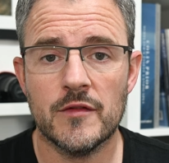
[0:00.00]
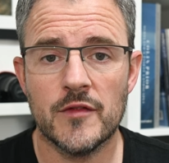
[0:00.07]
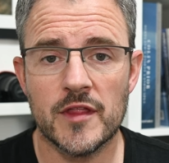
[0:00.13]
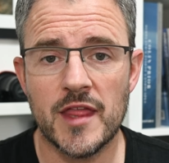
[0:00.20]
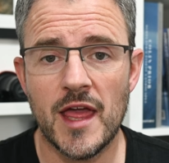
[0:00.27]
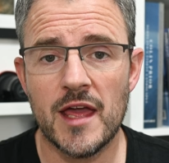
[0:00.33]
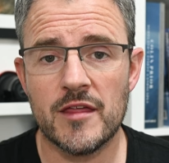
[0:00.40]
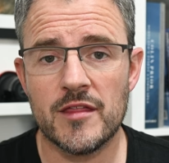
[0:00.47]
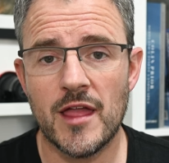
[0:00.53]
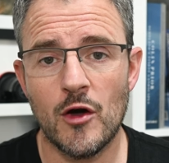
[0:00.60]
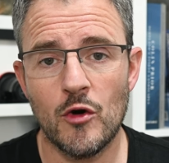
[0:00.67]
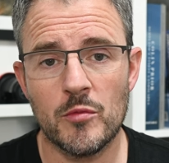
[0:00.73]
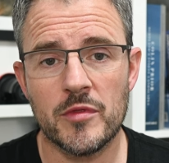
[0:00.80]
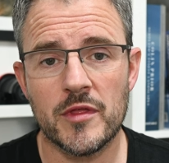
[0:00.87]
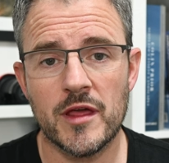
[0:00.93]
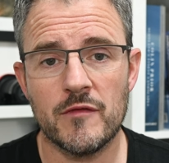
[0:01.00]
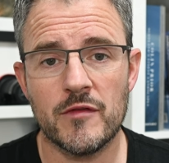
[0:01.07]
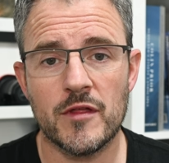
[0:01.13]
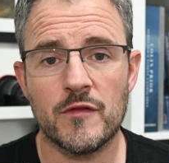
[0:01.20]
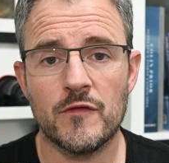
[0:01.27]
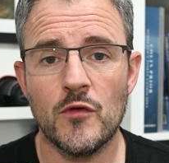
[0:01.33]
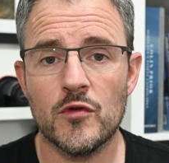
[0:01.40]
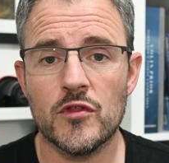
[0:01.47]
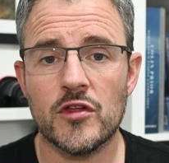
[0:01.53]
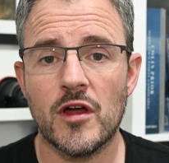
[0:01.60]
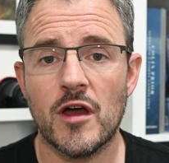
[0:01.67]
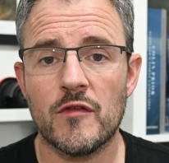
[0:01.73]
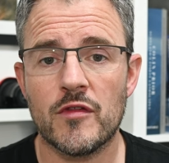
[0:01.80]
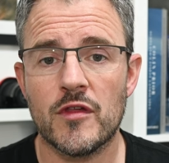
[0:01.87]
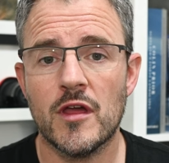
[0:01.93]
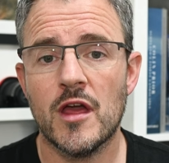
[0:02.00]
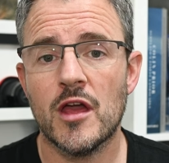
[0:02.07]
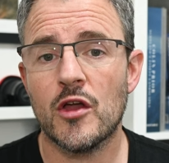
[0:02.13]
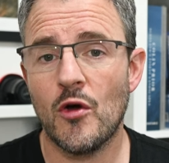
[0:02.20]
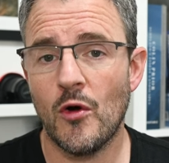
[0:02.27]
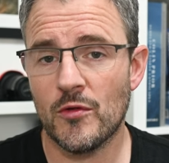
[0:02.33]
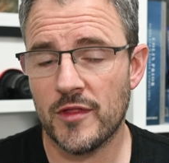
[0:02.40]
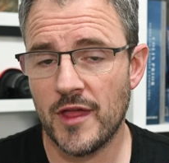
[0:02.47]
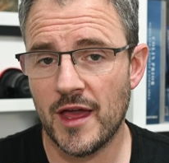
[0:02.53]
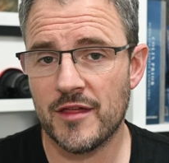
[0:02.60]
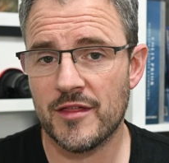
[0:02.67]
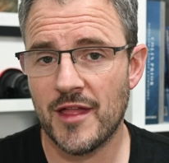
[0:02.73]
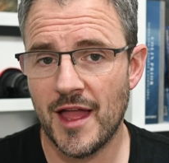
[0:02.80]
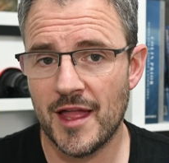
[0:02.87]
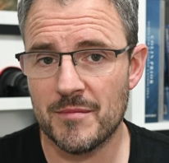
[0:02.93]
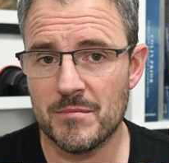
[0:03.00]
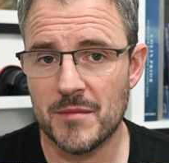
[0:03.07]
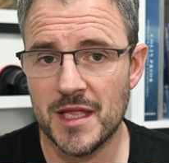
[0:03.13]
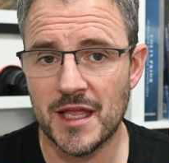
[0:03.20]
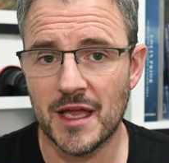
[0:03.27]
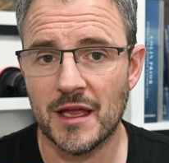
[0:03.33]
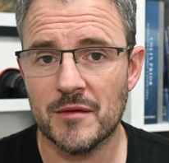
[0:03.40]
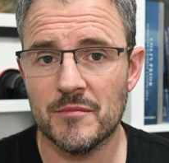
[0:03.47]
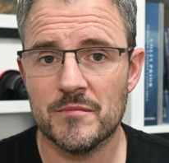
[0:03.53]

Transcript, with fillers: The text helps gives his photographs context and meaning.